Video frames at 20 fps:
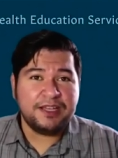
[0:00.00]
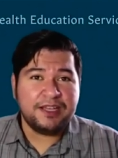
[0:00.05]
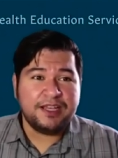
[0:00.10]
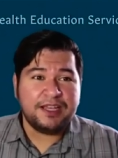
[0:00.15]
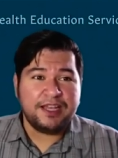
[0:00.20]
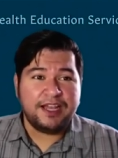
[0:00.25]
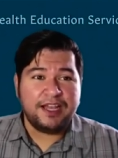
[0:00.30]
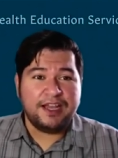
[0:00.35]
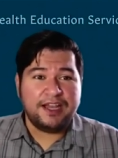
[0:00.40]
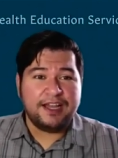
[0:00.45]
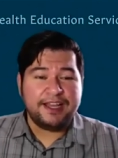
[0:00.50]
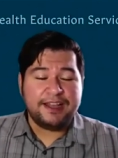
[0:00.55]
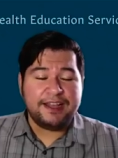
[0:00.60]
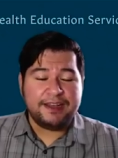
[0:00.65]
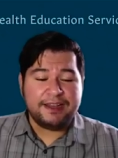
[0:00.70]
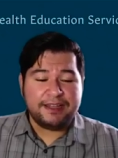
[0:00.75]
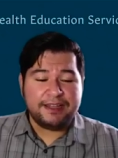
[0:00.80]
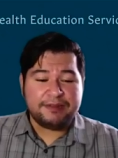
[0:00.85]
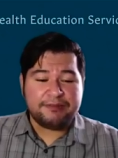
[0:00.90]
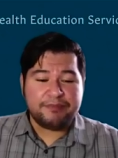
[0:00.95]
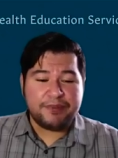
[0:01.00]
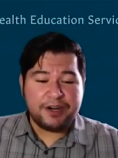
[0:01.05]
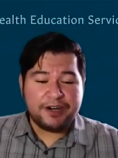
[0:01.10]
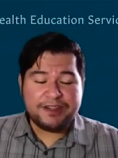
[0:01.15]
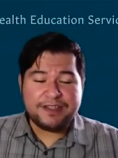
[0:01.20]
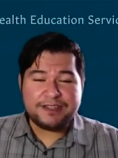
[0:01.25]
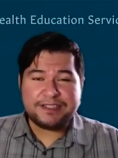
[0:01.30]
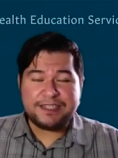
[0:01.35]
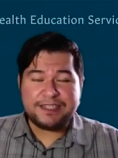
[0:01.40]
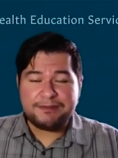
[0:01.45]
Uh, and part of
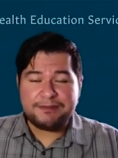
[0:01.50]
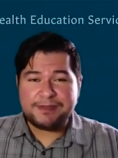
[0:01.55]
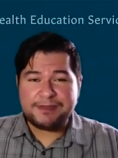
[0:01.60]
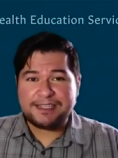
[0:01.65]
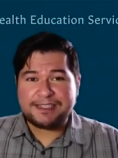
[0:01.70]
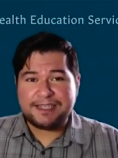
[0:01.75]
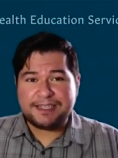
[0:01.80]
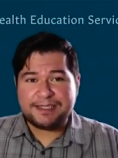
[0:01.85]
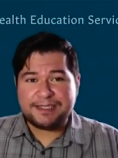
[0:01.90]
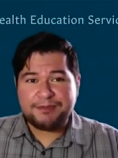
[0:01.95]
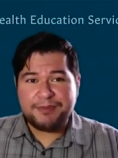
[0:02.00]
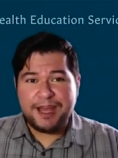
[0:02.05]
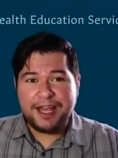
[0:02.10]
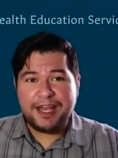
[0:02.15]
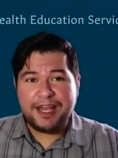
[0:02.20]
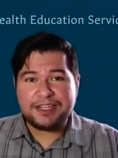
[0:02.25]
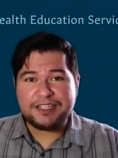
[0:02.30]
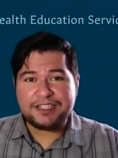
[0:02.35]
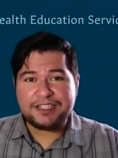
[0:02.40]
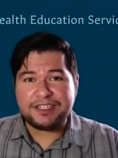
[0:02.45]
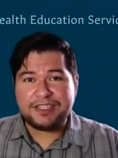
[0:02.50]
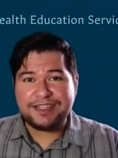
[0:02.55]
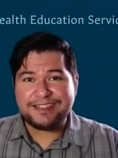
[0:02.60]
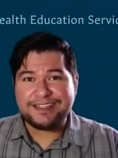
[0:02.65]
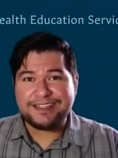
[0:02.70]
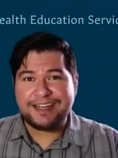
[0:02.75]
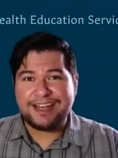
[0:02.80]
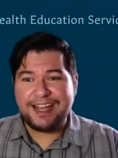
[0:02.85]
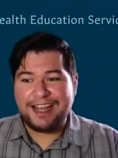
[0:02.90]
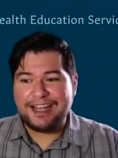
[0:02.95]
the TMDSAS match is
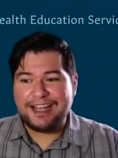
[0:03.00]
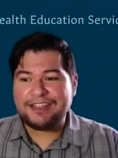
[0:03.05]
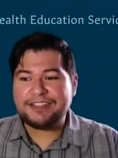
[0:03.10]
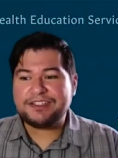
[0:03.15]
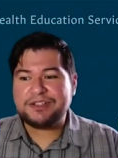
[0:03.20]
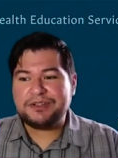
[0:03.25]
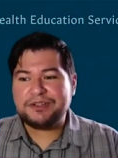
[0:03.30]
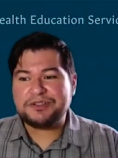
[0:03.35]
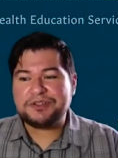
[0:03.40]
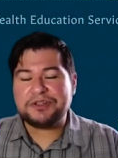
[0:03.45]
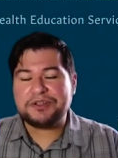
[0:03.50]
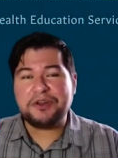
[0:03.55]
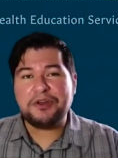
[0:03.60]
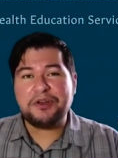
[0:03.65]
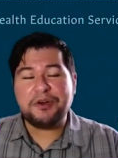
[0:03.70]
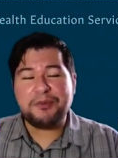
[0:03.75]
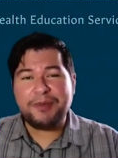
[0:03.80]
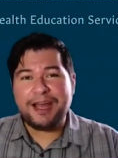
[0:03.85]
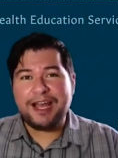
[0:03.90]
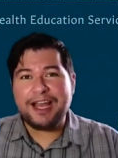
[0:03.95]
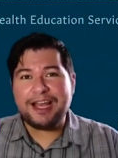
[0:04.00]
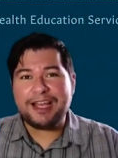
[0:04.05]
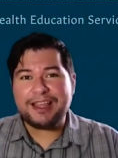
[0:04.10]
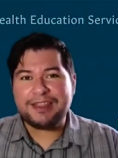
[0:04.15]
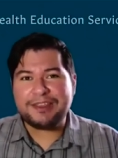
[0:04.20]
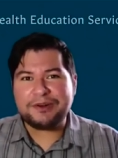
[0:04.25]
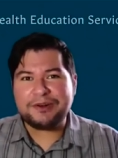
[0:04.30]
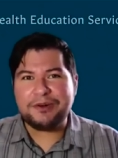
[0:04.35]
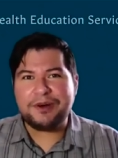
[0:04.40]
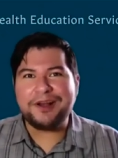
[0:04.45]
going to ask you to go back
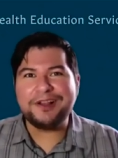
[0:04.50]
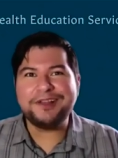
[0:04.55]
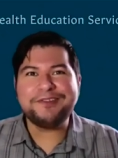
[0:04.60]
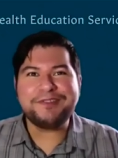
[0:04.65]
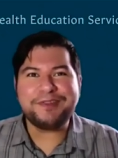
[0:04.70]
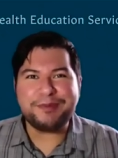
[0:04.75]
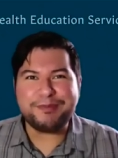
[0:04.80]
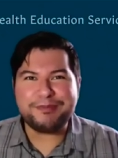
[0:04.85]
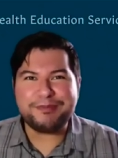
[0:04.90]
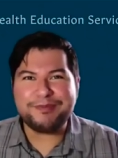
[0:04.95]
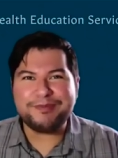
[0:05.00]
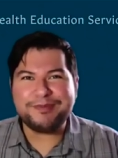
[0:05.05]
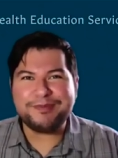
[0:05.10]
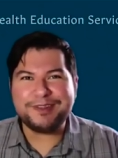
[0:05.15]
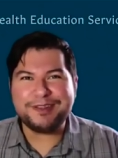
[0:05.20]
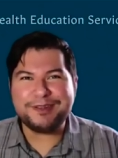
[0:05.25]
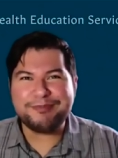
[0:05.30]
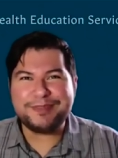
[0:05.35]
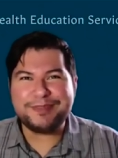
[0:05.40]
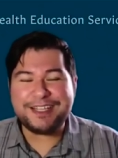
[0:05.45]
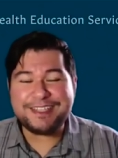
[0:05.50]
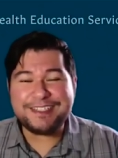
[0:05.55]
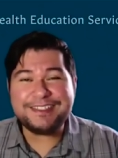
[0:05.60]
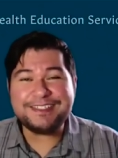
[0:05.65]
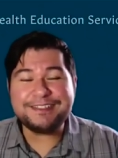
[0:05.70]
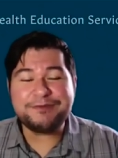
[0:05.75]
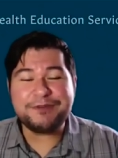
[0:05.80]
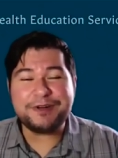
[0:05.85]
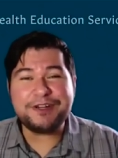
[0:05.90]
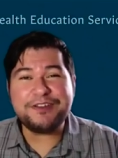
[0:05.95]
through all of the
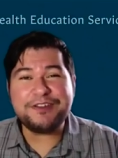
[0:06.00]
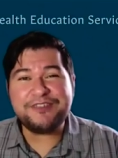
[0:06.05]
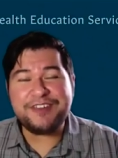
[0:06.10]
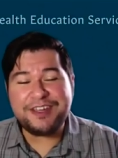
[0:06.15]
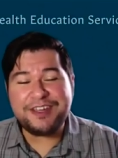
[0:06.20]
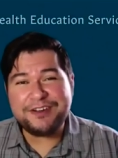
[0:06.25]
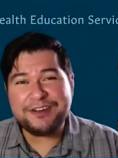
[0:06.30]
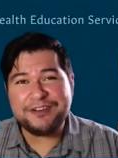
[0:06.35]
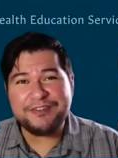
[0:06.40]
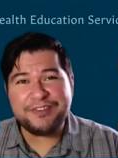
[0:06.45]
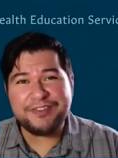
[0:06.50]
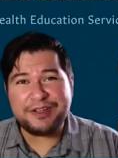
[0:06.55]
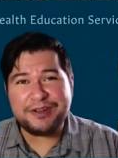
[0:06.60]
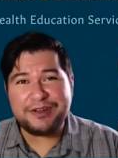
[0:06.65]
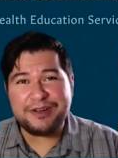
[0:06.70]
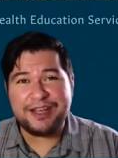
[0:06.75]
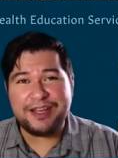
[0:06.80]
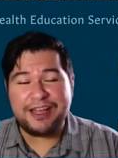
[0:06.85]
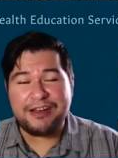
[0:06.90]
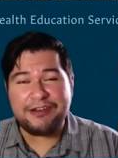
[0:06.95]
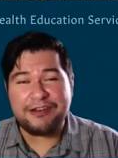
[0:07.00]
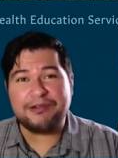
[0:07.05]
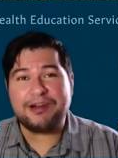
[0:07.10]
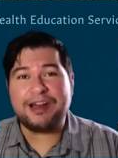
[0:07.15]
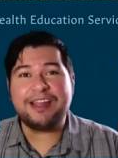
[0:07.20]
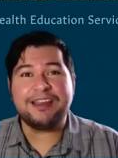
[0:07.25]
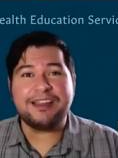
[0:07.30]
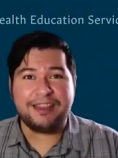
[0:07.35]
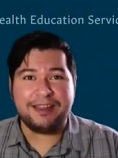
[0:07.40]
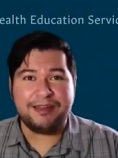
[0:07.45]
places where you've interviewed and
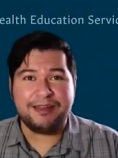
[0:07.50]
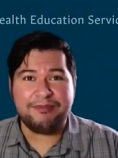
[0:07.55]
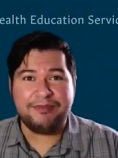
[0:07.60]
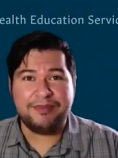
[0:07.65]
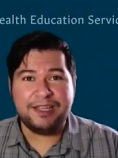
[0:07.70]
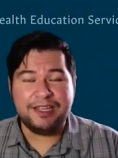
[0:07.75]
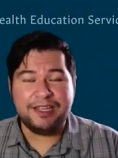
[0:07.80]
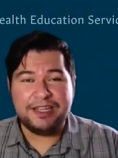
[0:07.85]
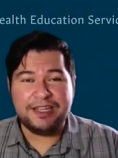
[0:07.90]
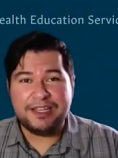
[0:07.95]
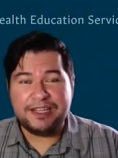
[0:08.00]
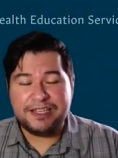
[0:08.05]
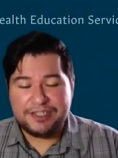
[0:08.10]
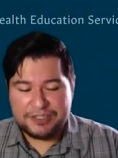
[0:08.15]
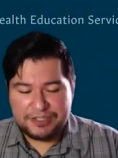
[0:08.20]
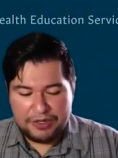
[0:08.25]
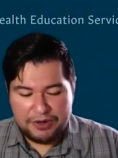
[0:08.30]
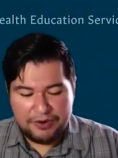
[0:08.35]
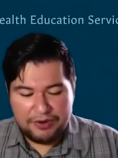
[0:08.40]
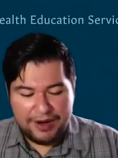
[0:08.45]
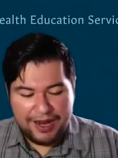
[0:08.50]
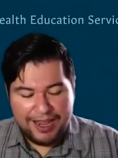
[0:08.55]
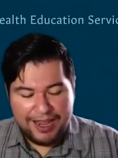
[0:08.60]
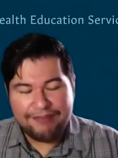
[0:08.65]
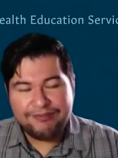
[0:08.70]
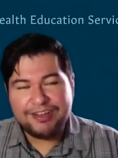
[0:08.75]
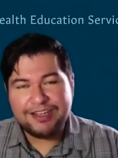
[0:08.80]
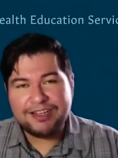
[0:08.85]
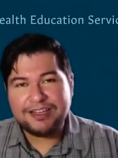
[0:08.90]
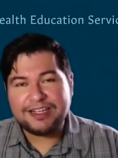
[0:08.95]
rank them. So
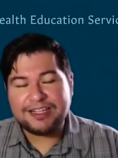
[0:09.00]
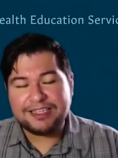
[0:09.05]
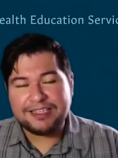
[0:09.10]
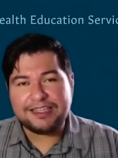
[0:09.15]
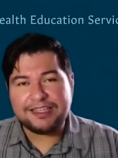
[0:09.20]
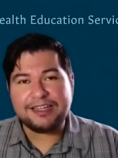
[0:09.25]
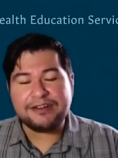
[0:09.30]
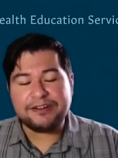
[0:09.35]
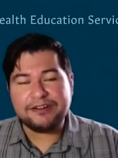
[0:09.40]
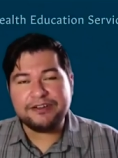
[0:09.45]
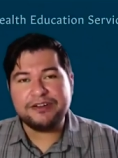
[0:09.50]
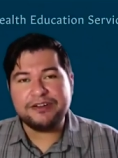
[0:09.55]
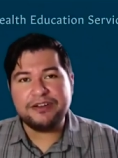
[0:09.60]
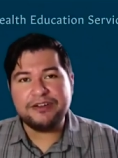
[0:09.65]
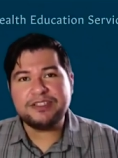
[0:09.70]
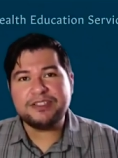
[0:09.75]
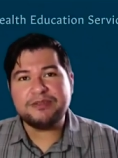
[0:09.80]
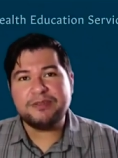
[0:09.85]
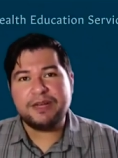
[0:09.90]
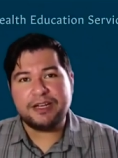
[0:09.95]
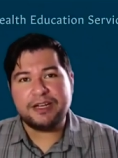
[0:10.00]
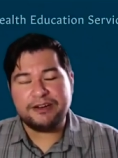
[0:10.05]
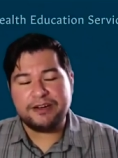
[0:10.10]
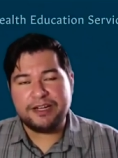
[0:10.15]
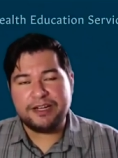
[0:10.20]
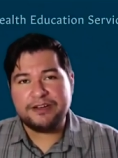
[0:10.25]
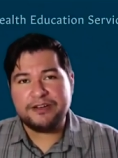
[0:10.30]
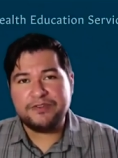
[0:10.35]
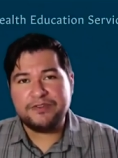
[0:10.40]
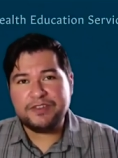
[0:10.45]
having clear notes about your
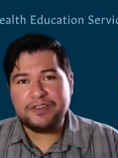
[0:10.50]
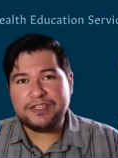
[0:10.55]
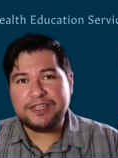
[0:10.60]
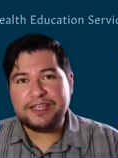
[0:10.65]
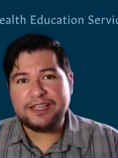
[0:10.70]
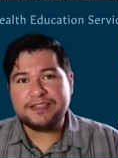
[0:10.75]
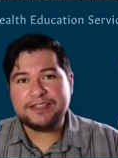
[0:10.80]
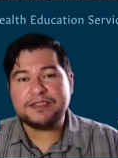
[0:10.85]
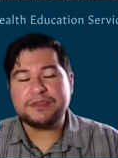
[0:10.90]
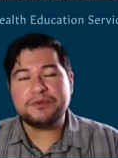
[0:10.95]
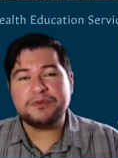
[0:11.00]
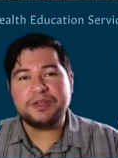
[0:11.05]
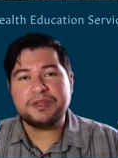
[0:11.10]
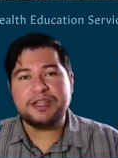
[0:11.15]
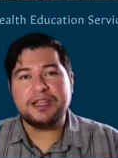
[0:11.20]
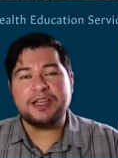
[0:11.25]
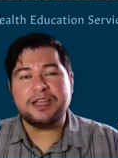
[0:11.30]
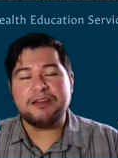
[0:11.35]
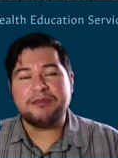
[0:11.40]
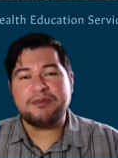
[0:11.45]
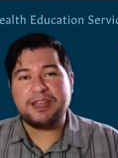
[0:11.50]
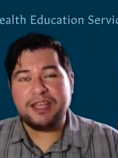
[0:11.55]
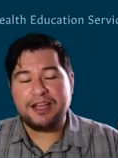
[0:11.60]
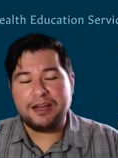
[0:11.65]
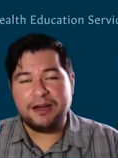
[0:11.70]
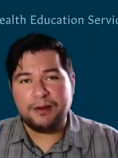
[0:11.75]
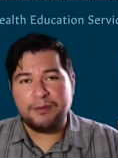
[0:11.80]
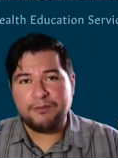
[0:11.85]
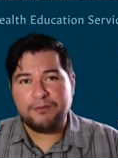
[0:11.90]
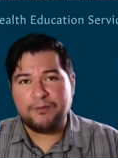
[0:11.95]
interview days is really going to be
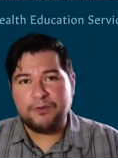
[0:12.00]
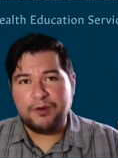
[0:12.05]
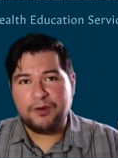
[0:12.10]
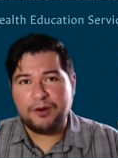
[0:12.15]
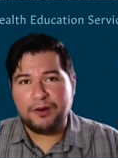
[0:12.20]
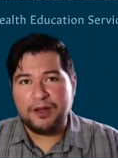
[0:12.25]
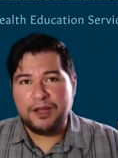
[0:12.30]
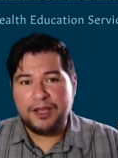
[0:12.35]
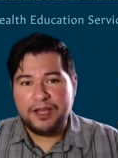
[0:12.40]
helpful